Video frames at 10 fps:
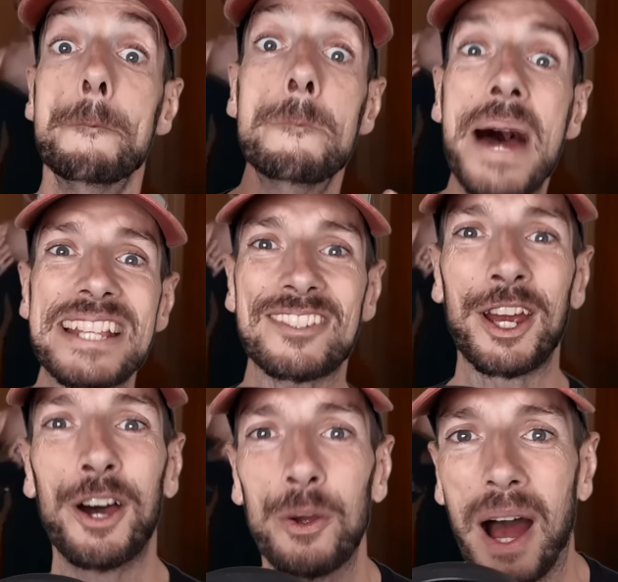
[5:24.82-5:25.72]

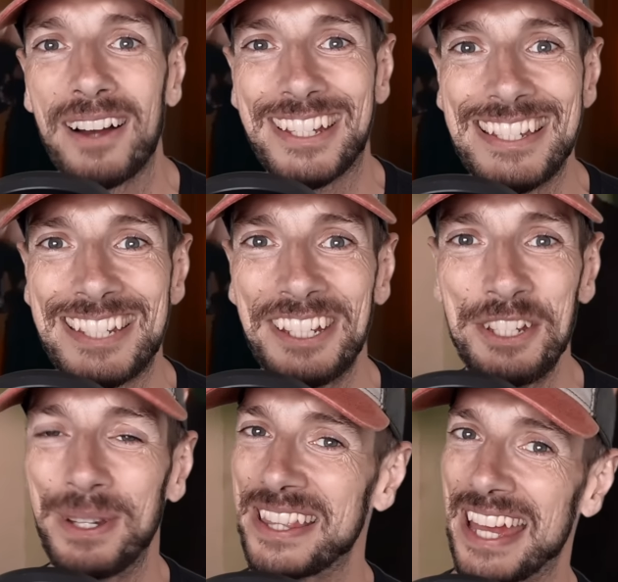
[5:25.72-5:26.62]
Mezco are
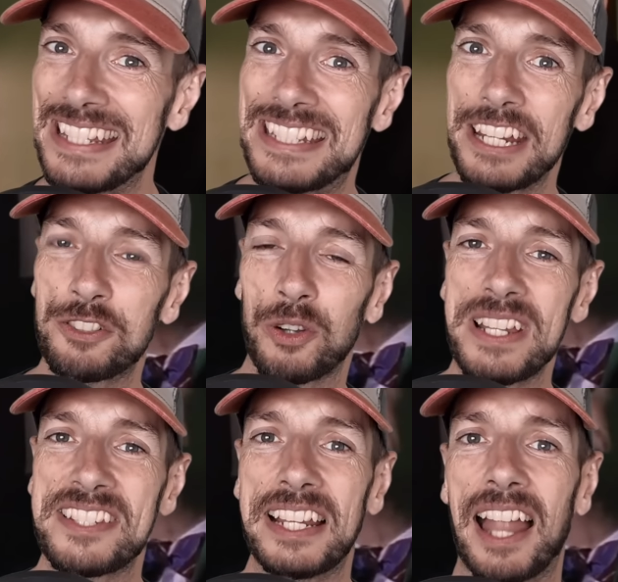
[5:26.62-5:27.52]
continuing their Dick
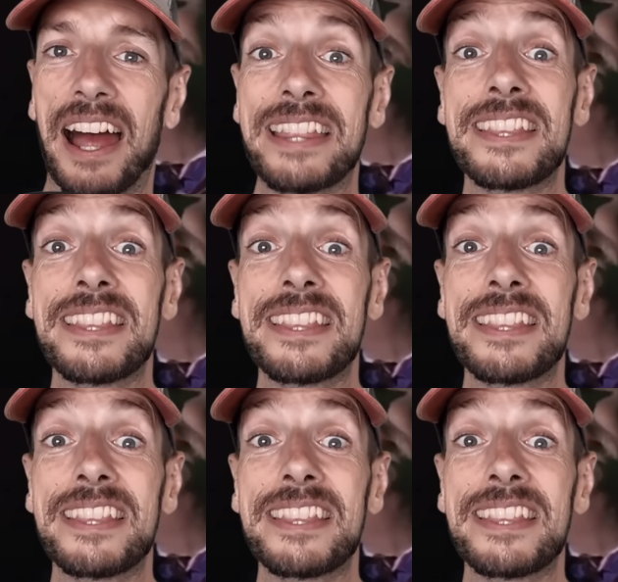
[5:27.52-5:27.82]
Tracy line,